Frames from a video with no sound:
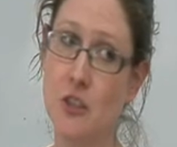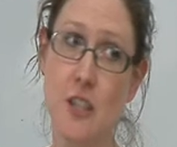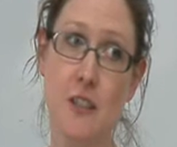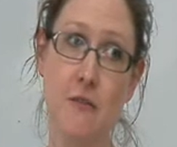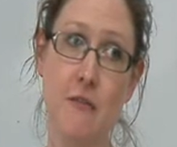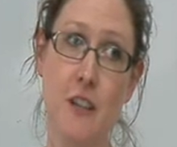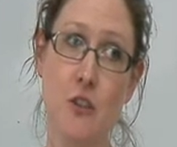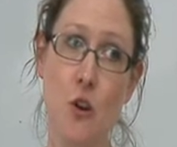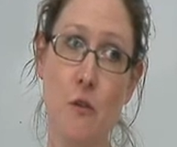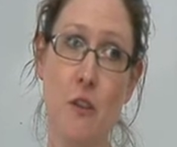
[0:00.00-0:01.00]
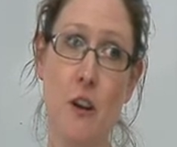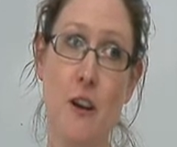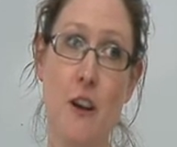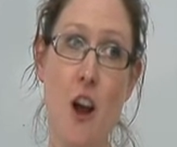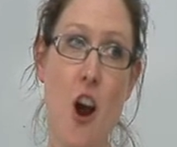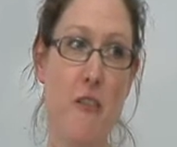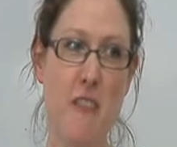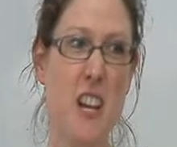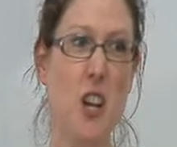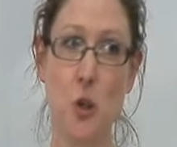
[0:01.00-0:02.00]
genes in Phytophthora, are
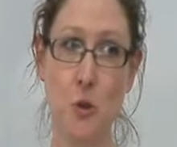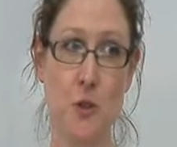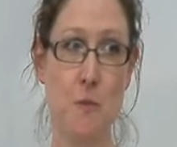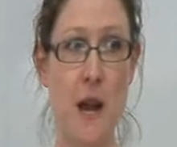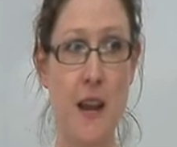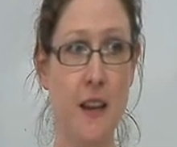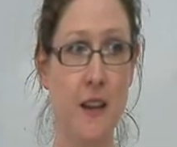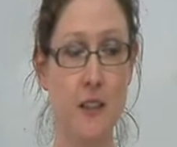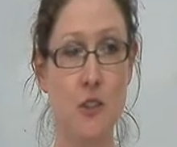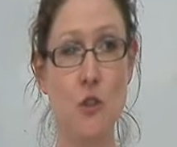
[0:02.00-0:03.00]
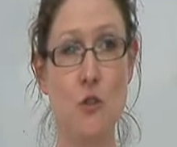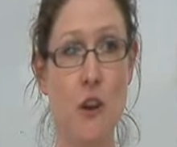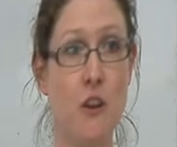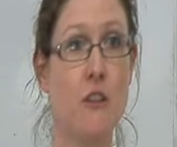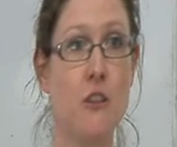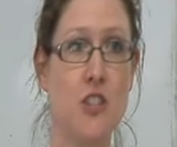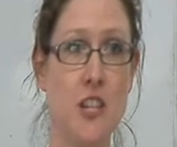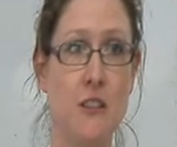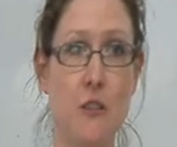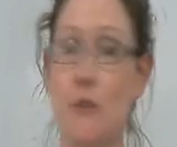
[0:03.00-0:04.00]
very close by to another
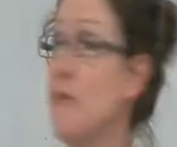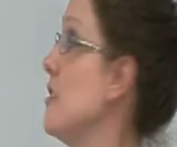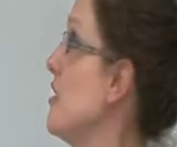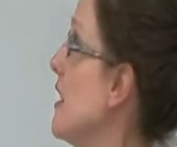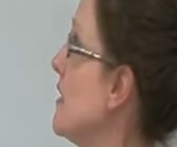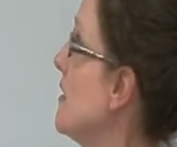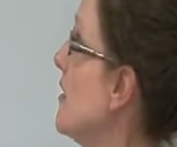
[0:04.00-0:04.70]
gene of interest.